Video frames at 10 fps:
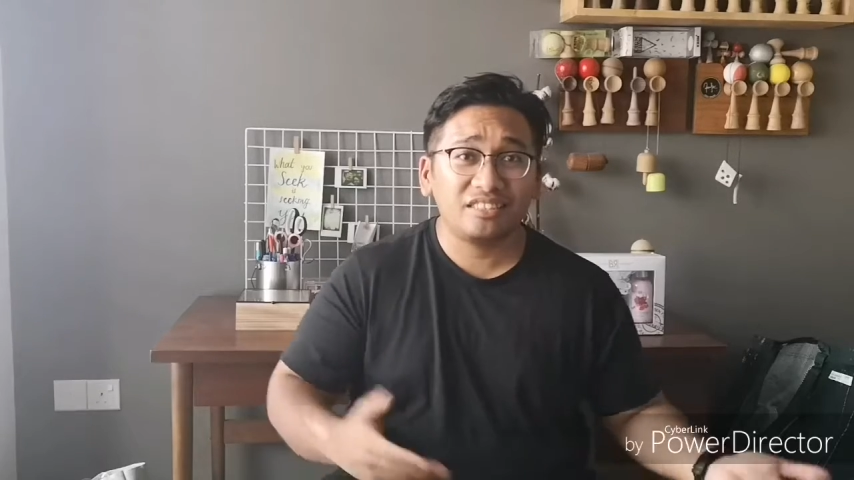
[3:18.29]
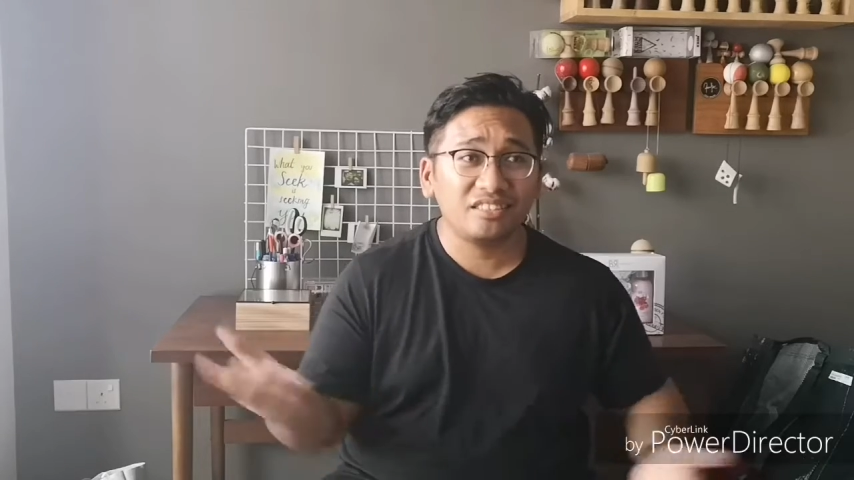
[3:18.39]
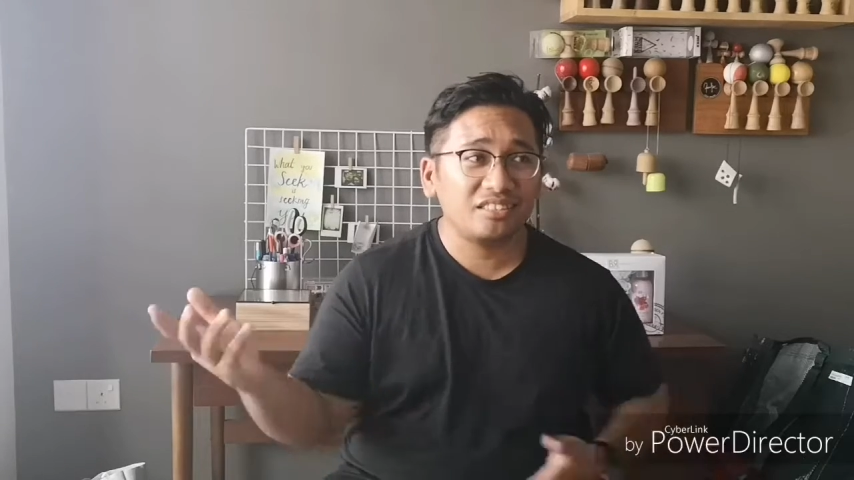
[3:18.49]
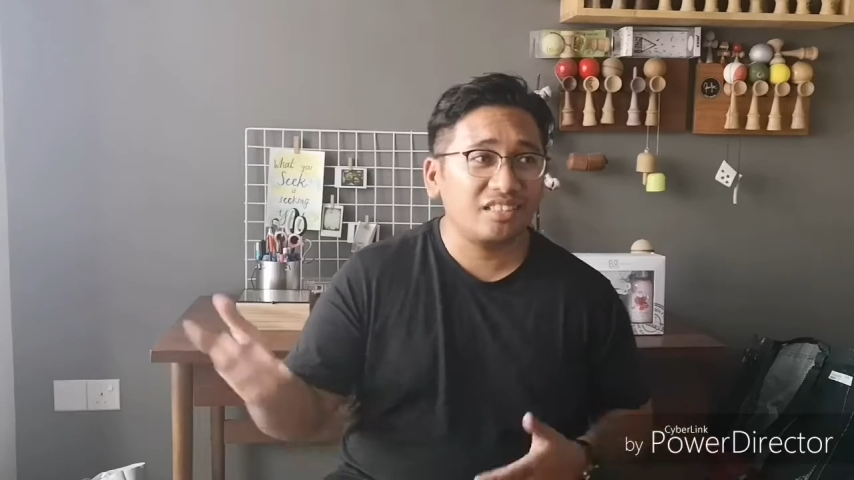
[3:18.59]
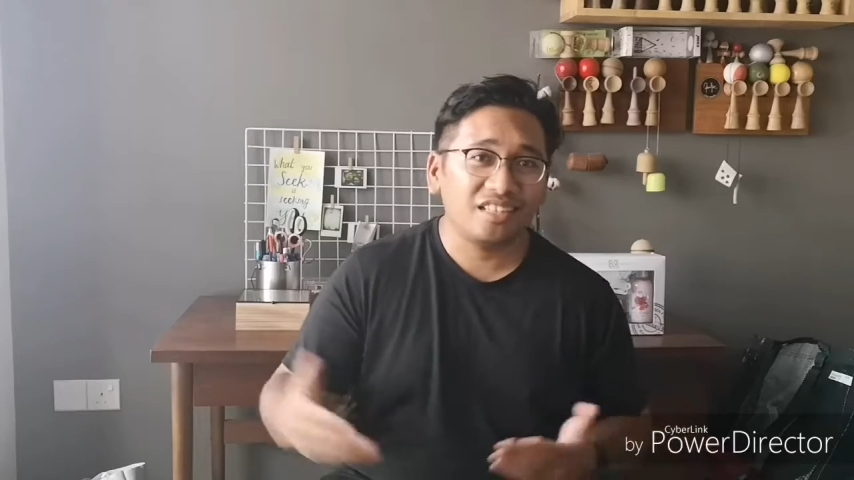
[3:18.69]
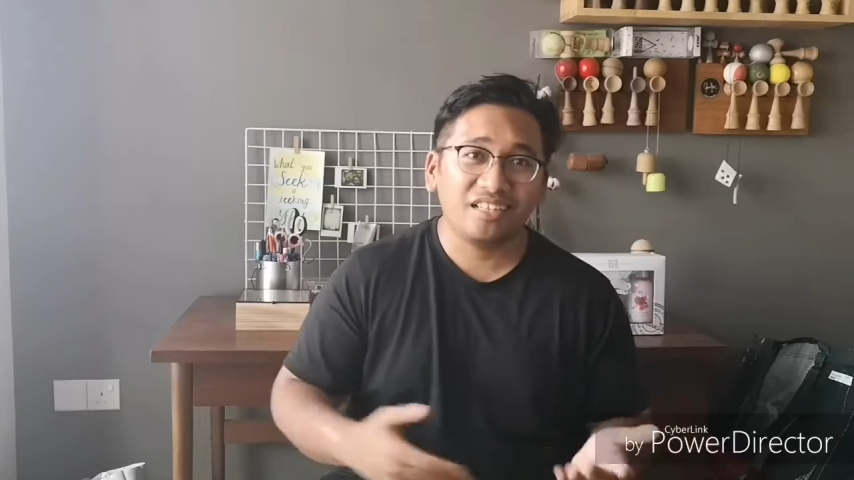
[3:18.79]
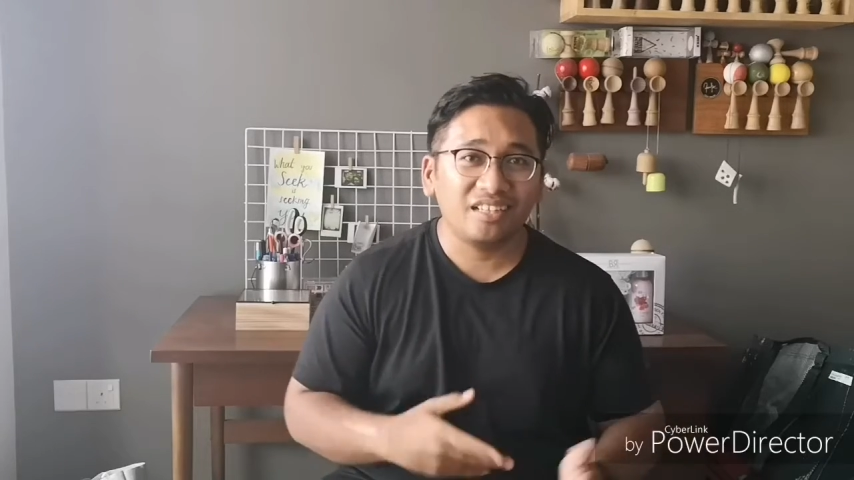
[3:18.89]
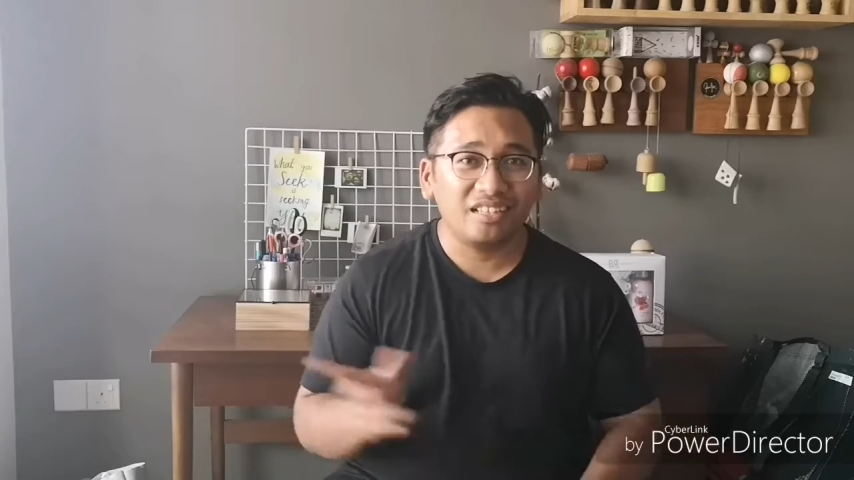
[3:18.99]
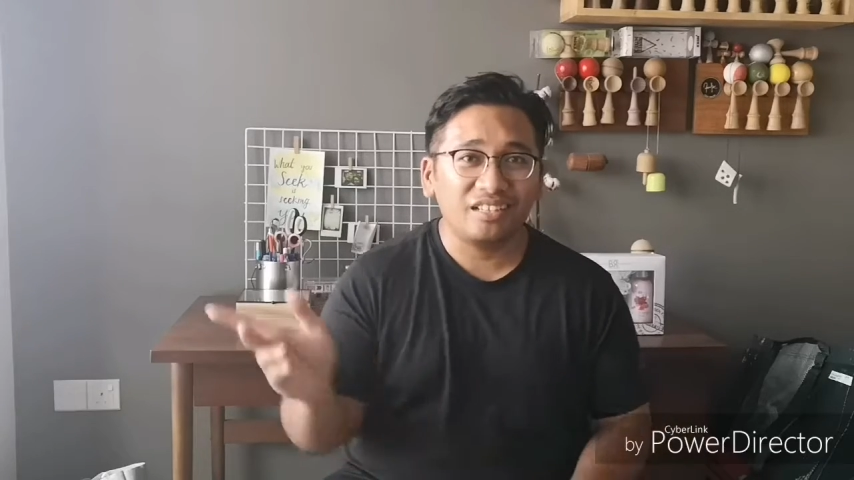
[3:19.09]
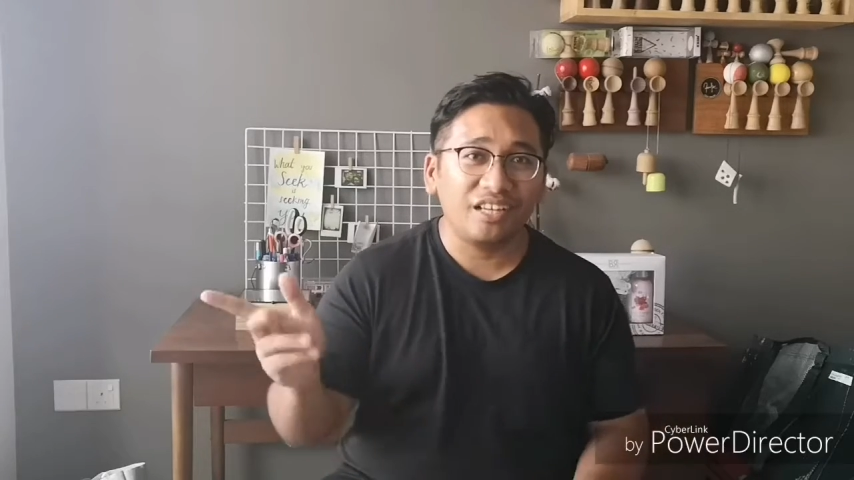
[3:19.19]
just
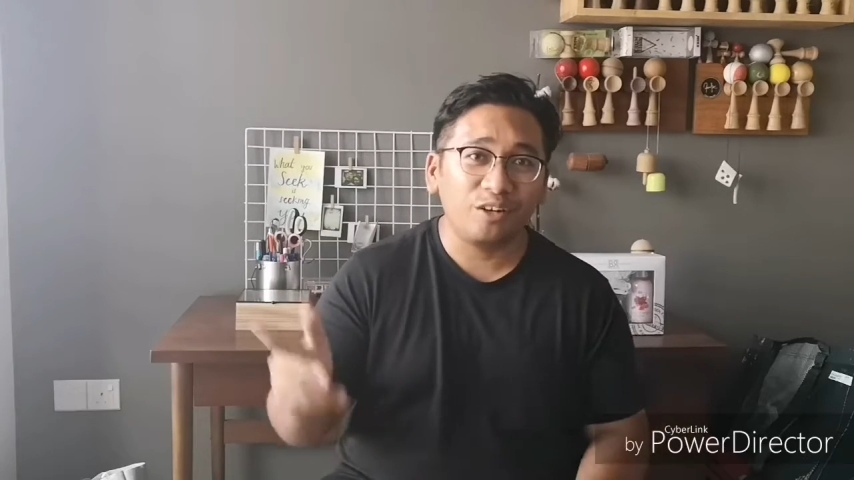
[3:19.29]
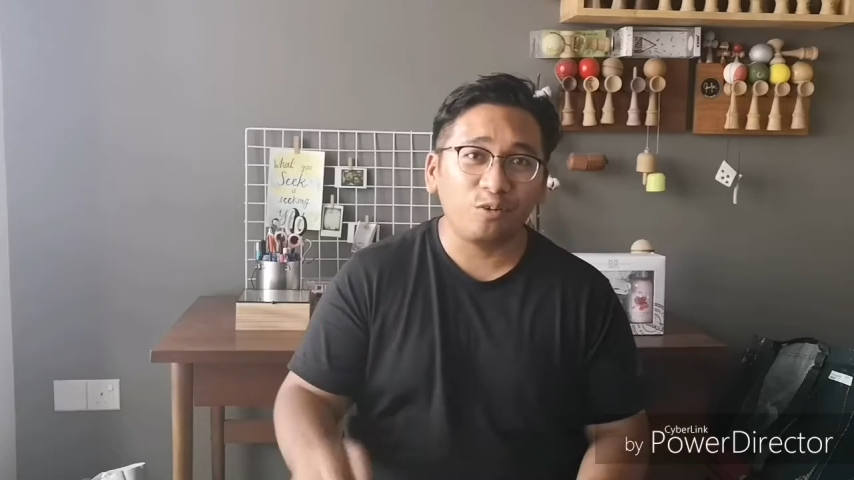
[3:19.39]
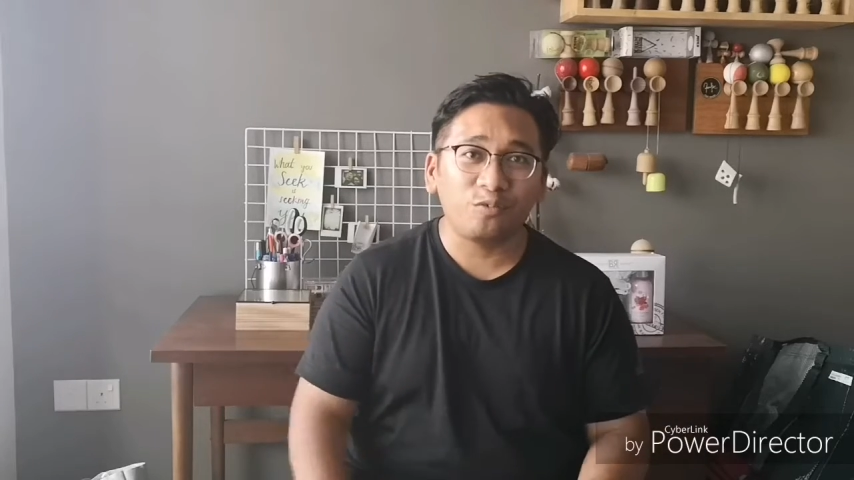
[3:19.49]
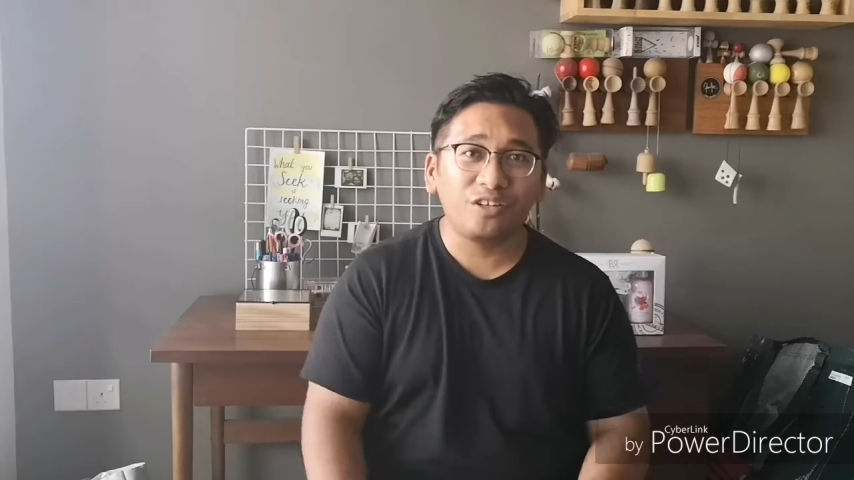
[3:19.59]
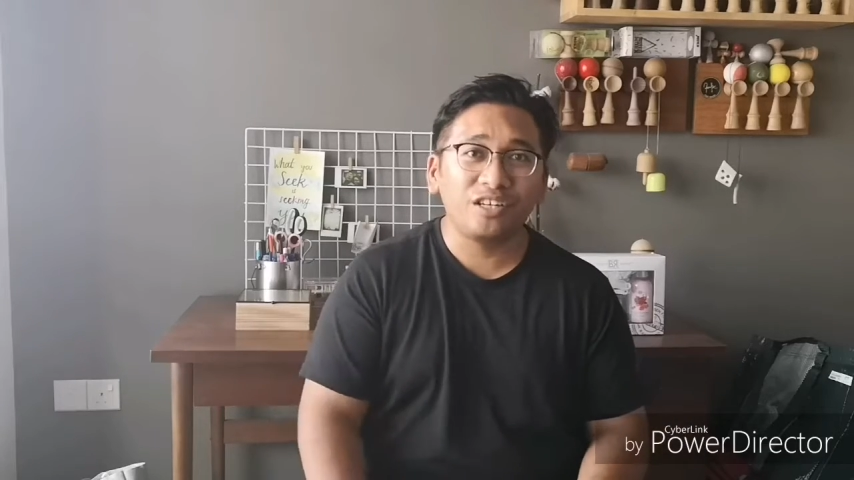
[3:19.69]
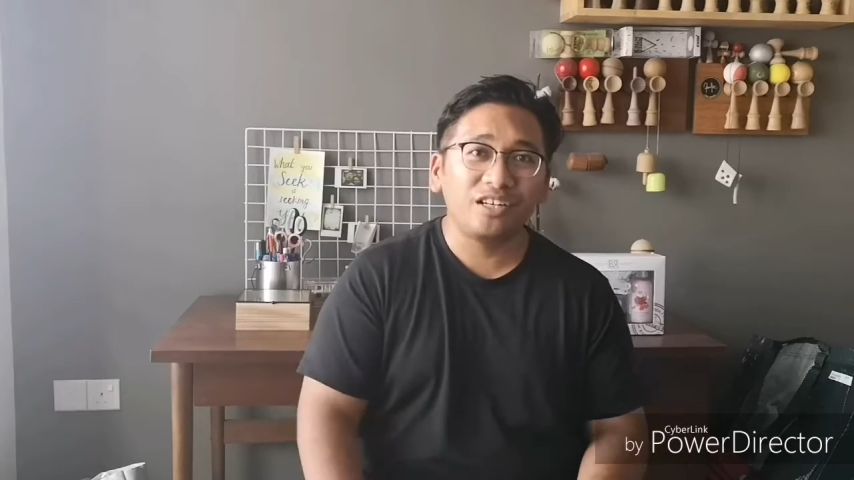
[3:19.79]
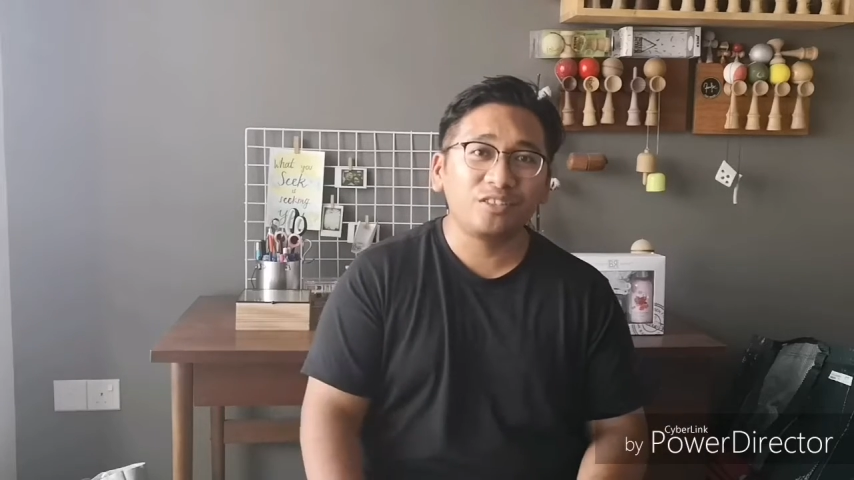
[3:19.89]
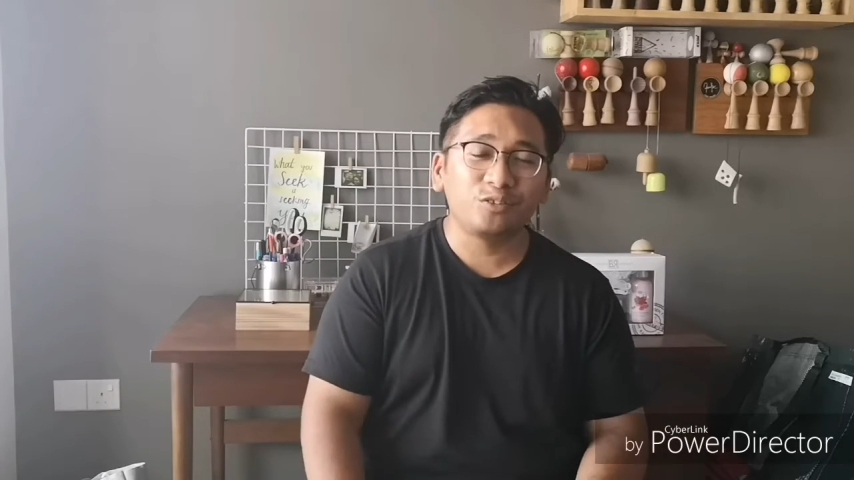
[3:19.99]
head over